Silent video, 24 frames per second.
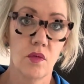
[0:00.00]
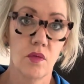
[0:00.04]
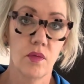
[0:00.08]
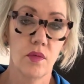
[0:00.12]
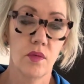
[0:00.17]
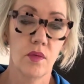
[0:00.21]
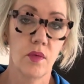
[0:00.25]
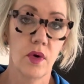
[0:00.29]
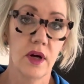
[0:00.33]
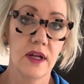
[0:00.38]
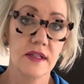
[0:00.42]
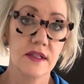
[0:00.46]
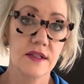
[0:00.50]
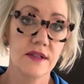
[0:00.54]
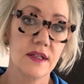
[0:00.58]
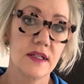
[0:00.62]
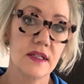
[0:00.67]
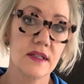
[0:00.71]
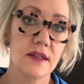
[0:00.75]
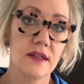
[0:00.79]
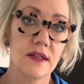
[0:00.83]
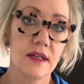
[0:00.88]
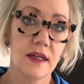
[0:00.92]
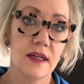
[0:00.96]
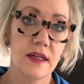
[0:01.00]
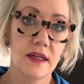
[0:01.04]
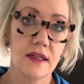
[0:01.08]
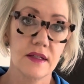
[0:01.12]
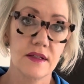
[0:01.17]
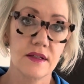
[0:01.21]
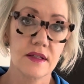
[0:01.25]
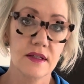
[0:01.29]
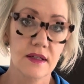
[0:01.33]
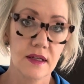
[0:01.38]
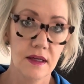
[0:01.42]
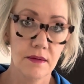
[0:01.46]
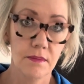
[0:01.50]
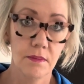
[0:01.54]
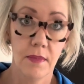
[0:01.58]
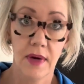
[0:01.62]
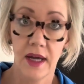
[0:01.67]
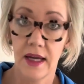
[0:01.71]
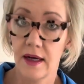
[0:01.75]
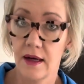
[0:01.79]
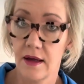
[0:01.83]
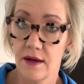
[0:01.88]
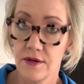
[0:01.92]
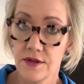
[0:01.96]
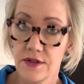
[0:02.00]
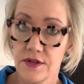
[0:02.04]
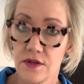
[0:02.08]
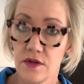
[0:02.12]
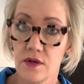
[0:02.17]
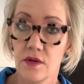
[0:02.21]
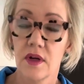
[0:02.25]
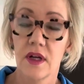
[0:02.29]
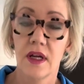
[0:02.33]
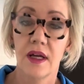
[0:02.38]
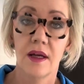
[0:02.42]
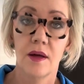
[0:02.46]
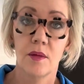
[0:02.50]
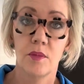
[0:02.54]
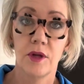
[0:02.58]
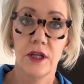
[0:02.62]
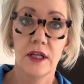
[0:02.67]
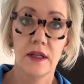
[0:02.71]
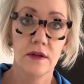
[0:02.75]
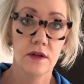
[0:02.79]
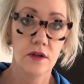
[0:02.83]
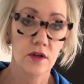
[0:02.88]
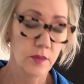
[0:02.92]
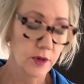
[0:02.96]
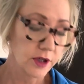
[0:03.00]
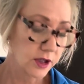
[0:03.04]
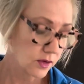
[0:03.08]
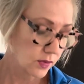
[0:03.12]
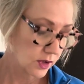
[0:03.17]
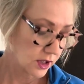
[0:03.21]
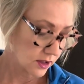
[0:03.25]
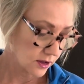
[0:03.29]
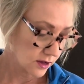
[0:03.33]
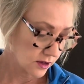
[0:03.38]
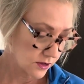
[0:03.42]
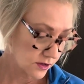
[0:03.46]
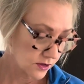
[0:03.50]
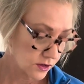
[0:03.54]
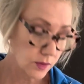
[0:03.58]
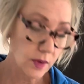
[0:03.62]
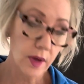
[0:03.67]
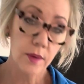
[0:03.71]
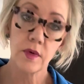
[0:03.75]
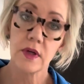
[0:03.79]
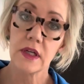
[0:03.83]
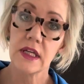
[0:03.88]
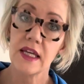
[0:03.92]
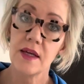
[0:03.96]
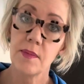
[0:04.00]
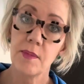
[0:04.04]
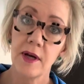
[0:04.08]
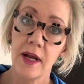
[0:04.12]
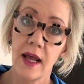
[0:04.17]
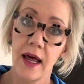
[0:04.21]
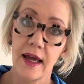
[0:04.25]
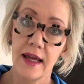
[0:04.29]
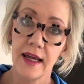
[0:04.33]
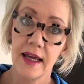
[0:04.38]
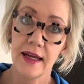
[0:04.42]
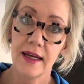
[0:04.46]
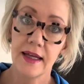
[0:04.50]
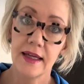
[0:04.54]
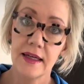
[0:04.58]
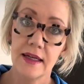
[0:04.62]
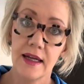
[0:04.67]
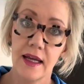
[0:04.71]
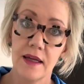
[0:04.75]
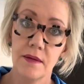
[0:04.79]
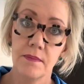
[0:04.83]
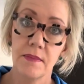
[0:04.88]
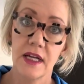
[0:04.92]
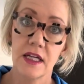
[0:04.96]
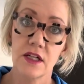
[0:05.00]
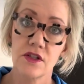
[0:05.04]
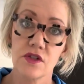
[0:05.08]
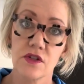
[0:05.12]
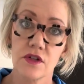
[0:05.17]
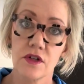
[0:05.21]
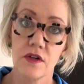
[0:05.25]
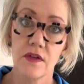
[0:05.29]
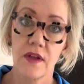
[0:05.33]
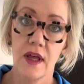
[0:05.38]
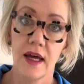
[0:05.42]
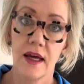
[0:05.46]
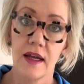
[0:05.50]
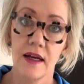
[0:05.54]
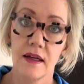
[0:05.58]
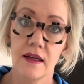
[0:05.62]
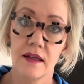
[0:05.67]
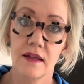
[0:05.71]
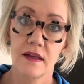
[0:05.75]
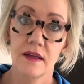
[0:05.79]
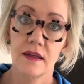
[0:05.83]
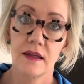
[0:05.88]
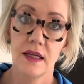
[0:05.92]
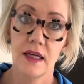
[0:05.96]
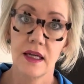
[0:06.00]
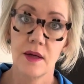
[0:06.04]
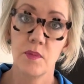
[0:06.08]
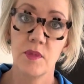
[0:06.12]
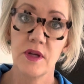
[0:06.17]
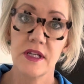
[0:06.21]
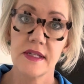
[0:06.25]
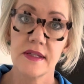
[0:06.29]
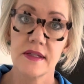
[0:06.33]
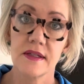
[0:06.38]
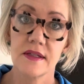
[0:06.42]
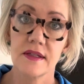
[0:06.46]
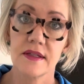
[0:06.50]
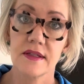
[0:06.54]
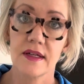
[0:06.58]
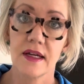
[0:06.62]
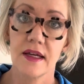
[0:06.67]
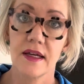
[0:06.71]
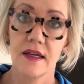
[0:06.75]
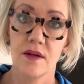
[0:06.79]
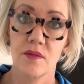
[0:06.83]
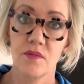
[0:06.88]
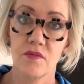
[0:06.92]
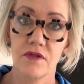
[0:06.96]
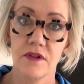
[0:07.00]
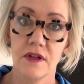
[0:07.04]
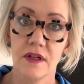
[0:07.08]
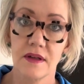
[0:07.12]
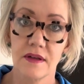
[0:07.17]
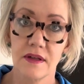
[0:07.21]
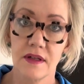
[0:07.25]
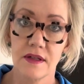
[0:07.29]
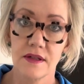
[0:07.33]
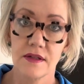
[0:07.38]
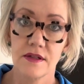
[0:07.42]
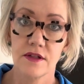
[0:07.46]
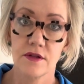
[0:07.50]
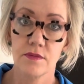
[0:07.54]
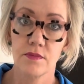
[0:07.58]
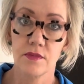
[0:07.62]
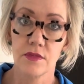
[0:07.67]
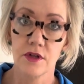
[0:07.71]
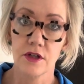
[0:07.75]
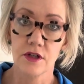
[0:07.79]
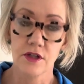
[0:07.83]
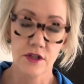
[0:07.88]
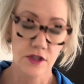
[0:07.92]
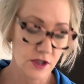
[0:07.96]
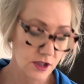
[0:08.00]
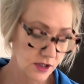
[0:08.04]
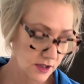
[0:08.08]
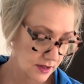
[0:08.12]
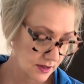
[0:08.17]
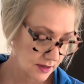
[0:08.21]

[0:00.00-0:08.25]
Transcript: what season it is, might also be a little bit quicker, so I would keep an eye on it and make sure that the pieces stay completely submerged.